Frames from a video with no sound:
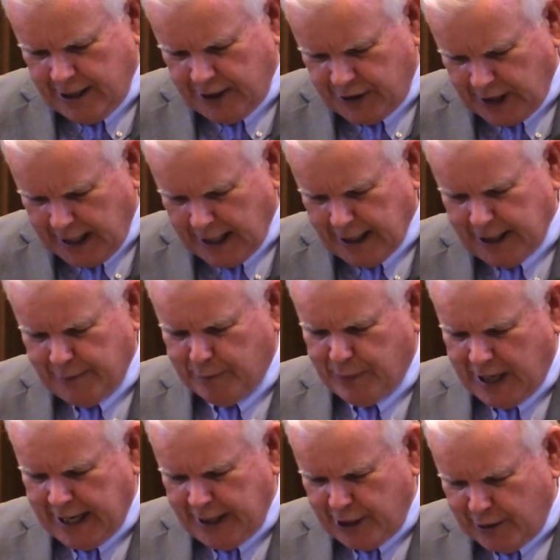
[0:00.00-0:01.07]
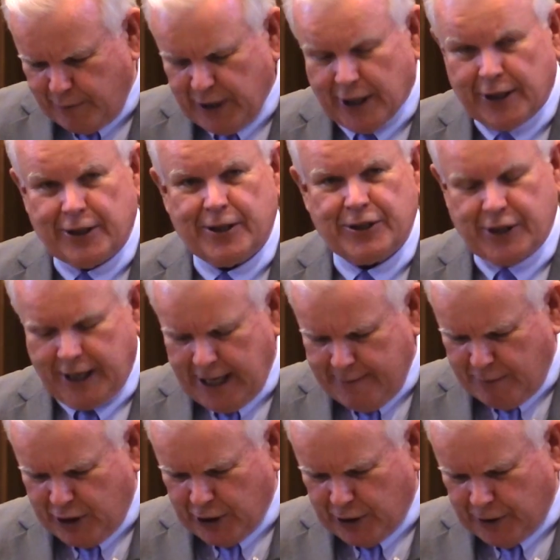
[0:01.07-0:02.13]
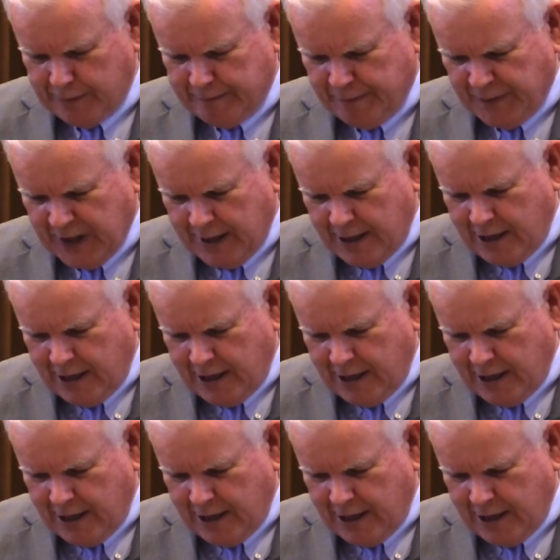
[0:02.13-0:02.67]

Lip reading: Zealot, Pioneer Builder, Scapegoat,